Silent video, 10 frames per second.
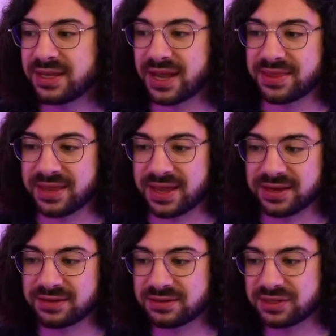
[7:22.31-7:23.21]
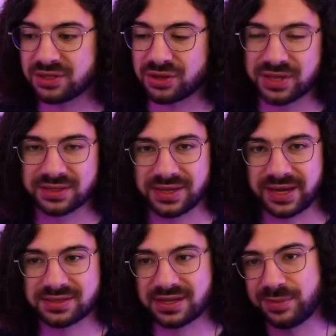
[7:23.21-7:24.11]
And then, you know, things
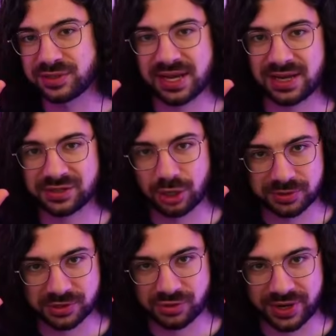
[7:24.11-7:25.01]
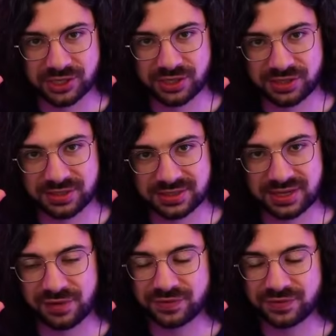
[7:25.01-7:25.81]
like simultaneous opposite direction stuff.